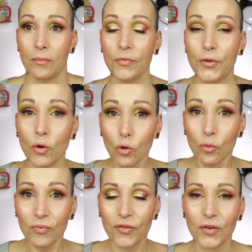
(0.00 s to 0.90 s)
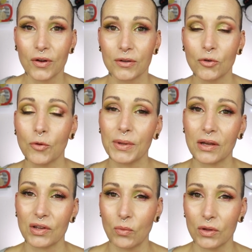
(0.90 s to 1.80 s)
the oomph look
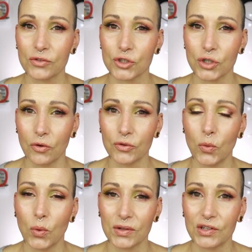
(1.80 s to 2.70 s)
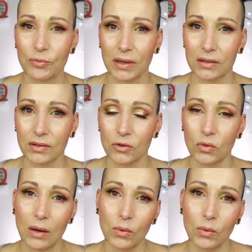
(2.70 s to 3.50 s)
because I want to show you what this palette can do. I